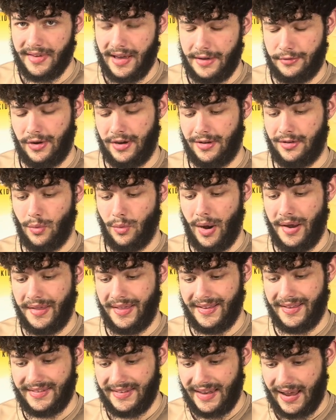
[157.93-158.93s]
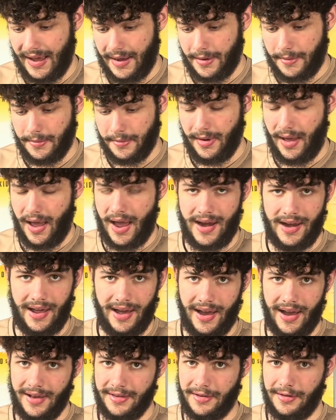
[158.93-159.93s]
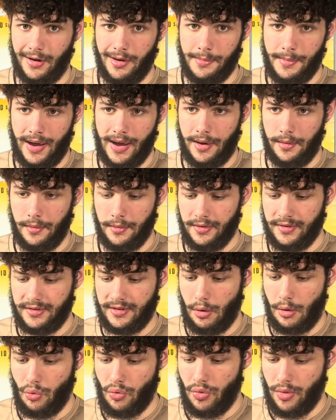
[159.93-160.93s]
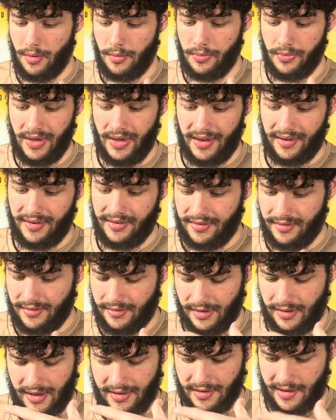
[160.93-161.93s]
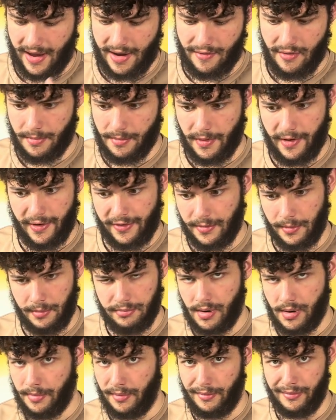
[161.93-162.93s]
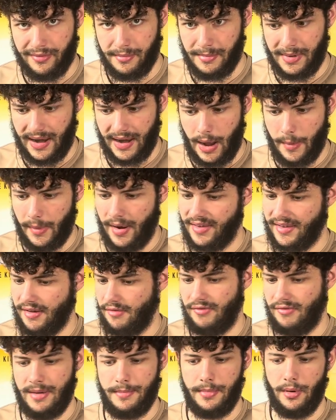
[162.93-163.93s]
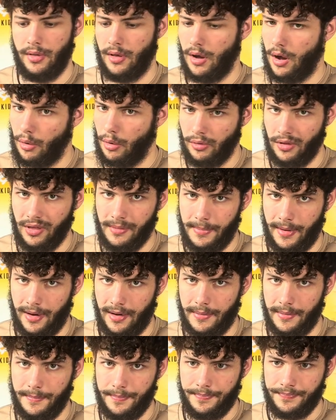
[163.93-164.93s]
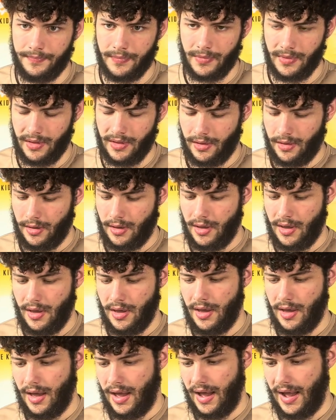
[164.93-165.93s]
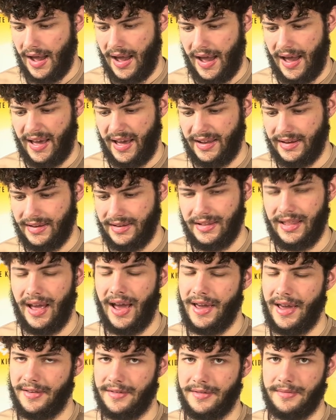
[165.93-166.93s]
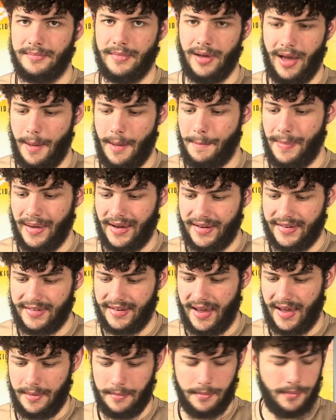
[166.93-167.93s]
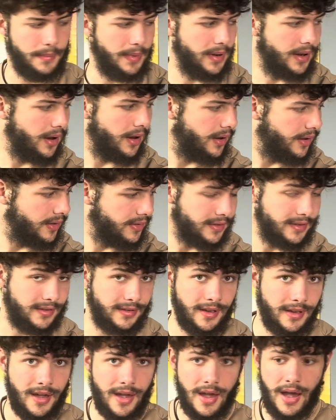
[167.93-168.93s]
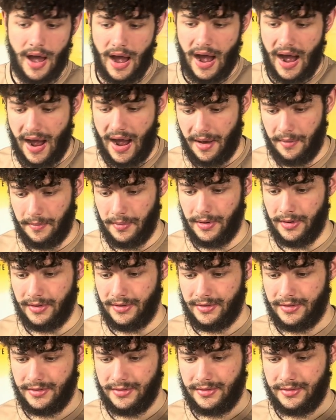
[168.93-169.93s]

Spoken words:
I tried to weigh this down and it hasn't come out, so this is an irreversible problem for me now unless I rebought the whole of the bottom, and that is a big shame because I would